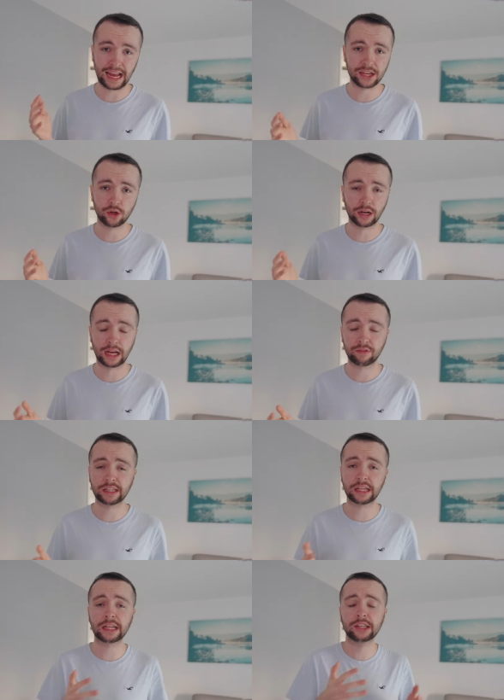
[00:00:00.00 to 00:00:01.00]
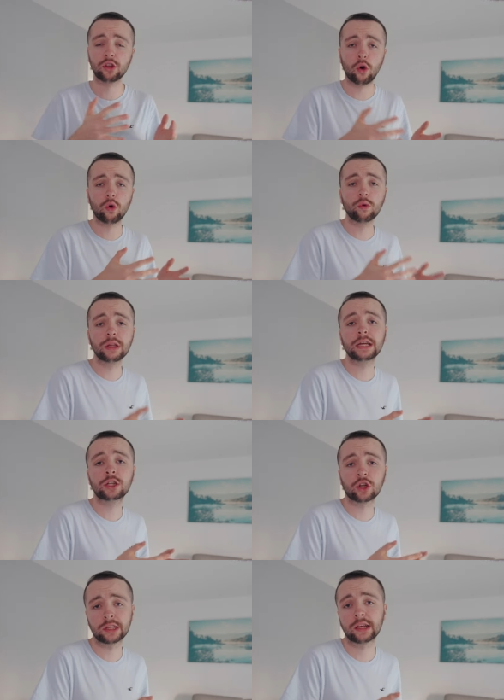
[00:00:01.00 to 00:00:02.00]
in your life, as it is not only
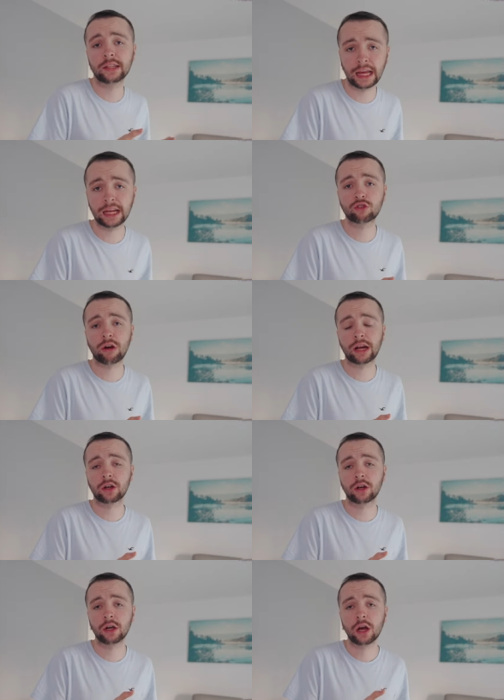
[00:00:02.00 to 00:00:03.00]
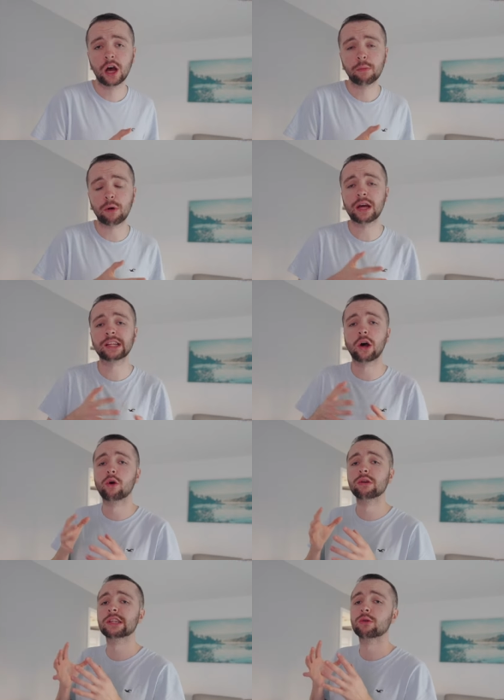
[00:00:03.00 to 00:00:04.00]
just a date tracker, but it is
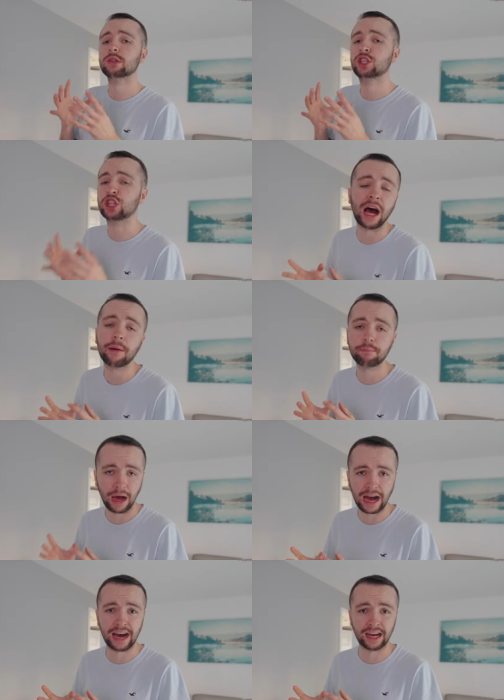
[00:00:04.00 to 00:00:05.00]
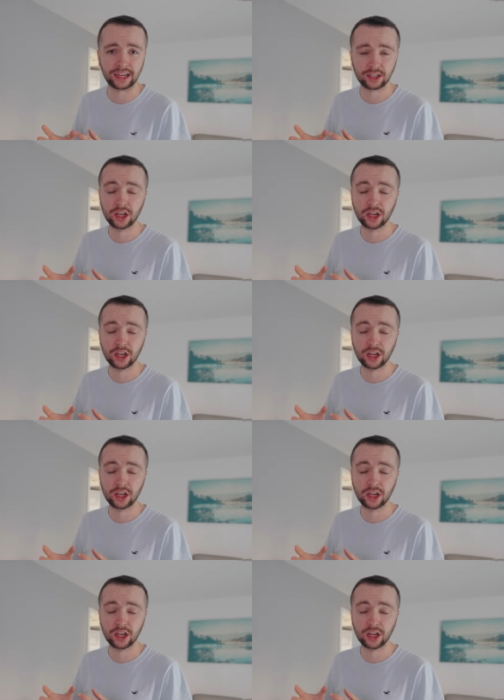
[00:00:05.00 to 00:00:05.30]
also jam-packed